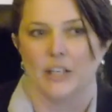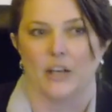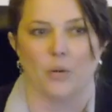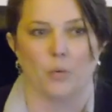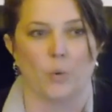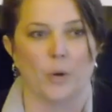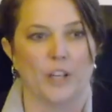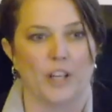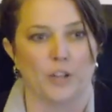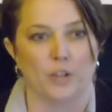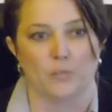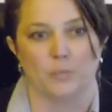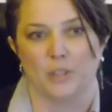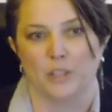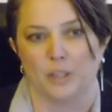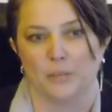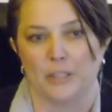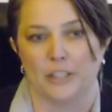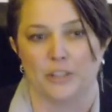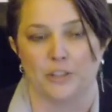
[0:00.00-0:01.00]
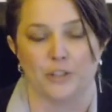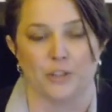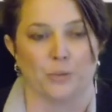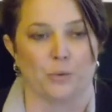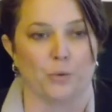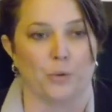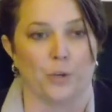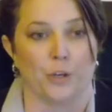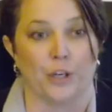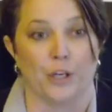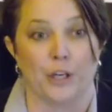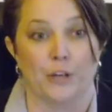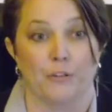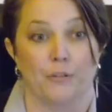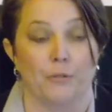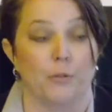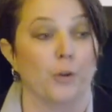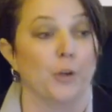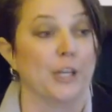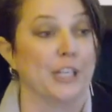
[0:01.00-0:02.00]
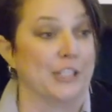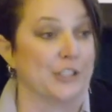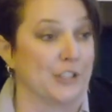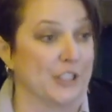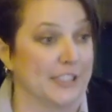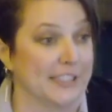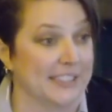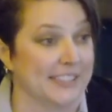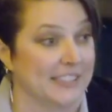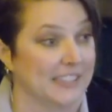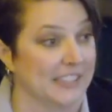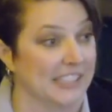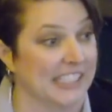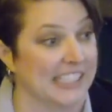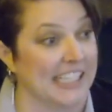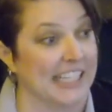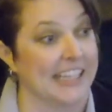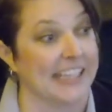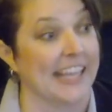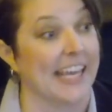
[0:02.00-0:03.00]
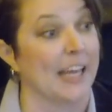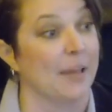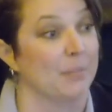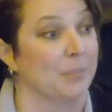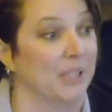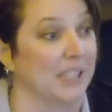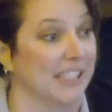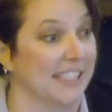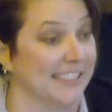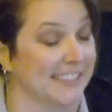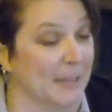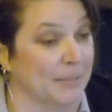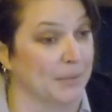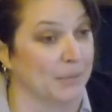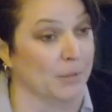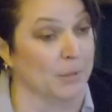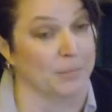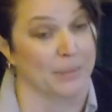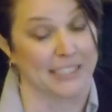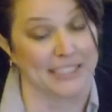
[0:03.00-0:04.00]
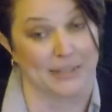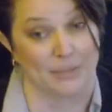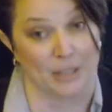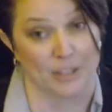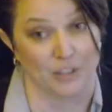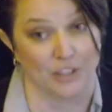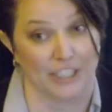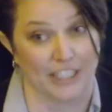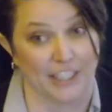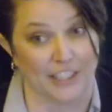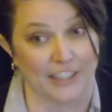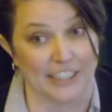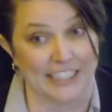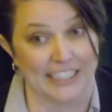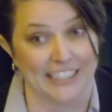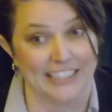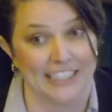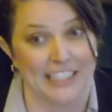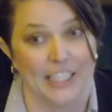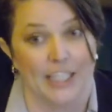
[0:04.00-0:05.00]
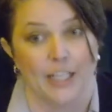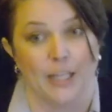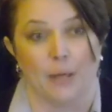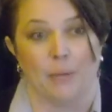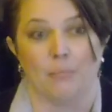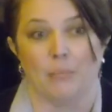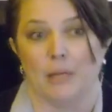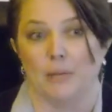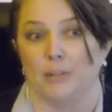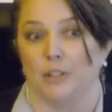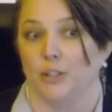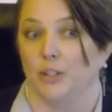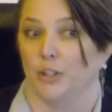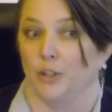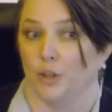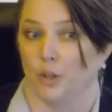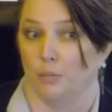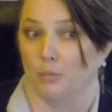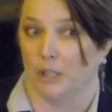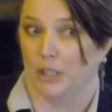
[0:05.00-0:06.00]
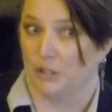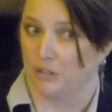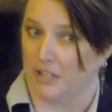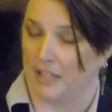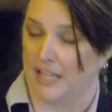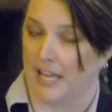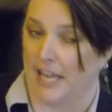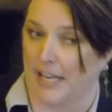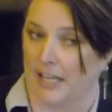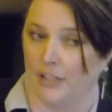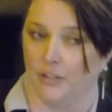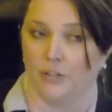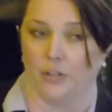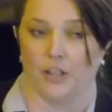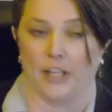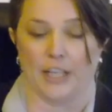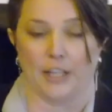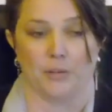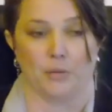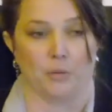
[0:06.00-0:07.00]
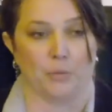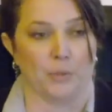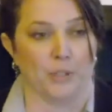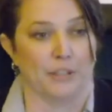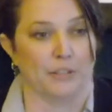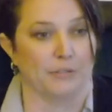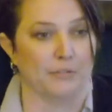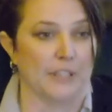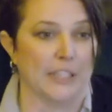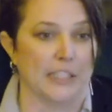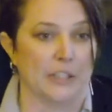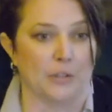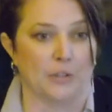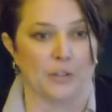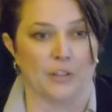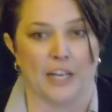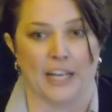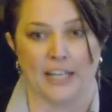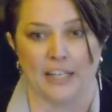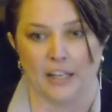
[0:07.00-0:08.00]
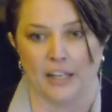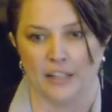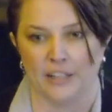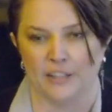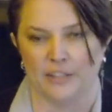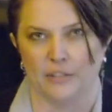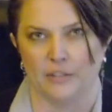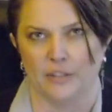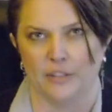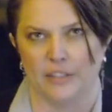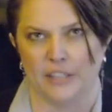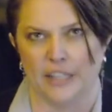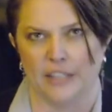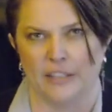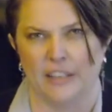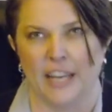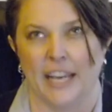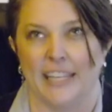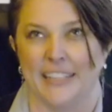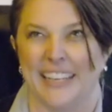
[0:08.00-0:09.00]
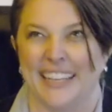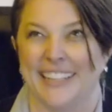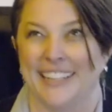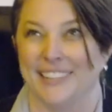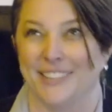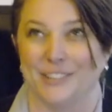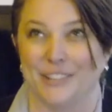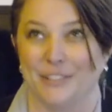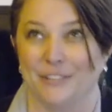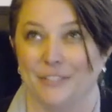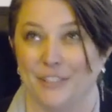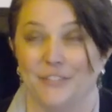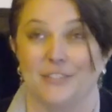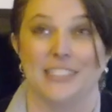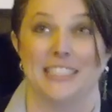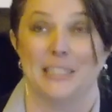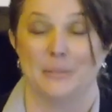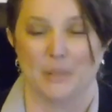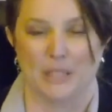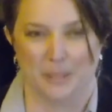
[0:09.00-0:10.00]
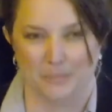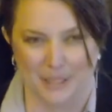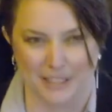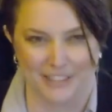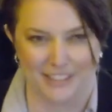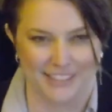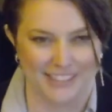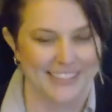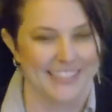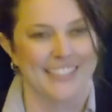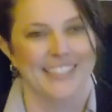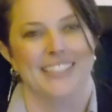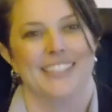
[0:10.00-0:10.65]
100 millimeters or 4 inches. Can that be an acceptable base modularity? Maybe you can go bigger than that and go to like 3 feet or 915 millimeters.